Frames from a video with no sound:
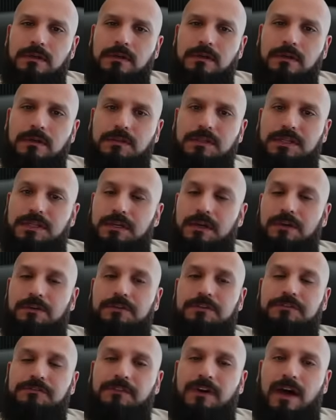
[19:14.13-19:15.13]
the others
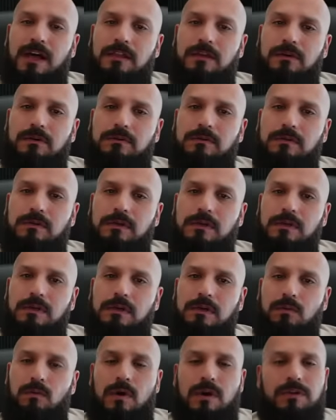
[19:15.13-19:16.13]
follow,
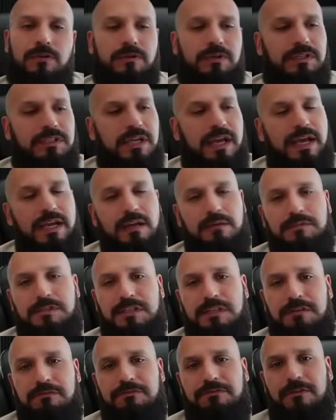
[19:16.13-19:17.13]
whether it's
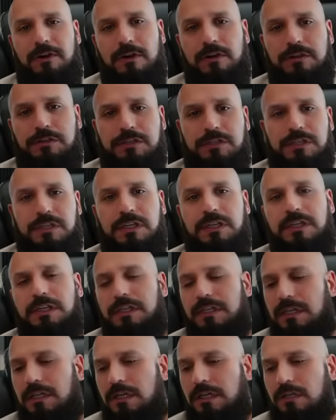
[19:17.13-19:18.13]
AMC first
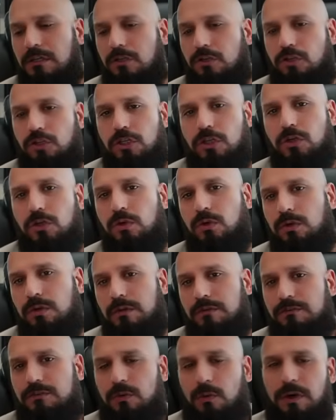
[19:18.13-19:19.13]
in June
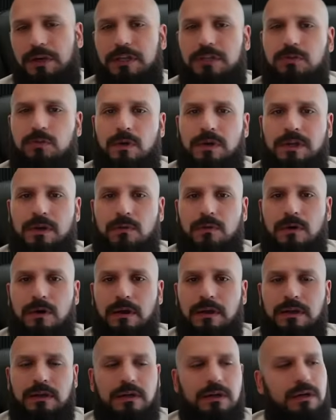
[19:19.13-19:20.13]
of
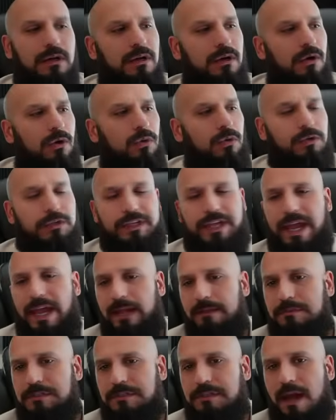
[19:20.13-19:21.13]
2021 or
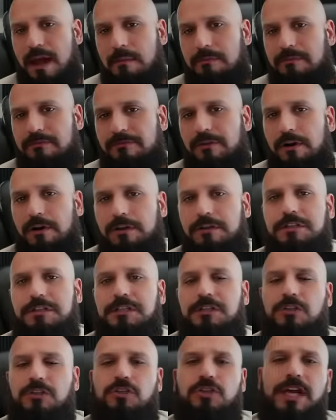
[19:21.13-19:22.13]
GameStop first
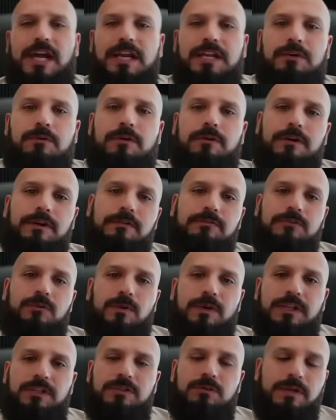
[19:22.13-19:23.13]
in January of
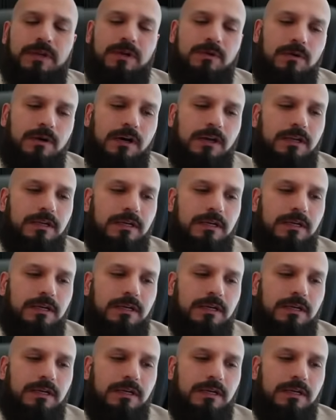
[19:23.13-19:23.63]
2021